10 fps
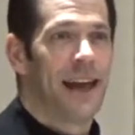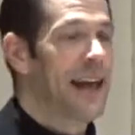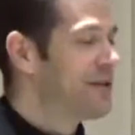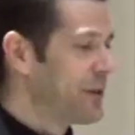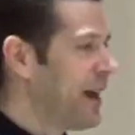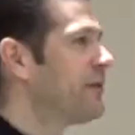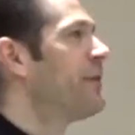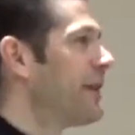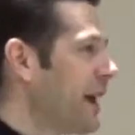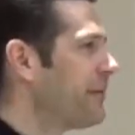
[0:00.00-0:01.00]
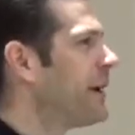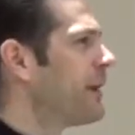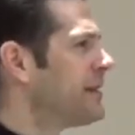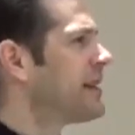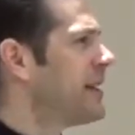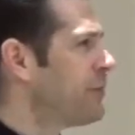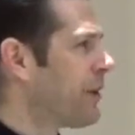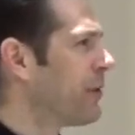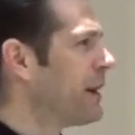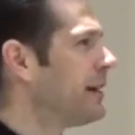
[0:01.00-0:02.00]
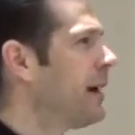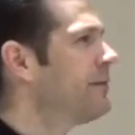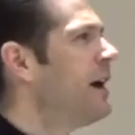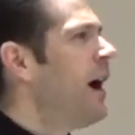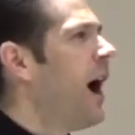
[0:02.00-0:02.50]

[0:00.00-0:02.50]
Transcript: And so that Philadelphia, right, city of brotherly love.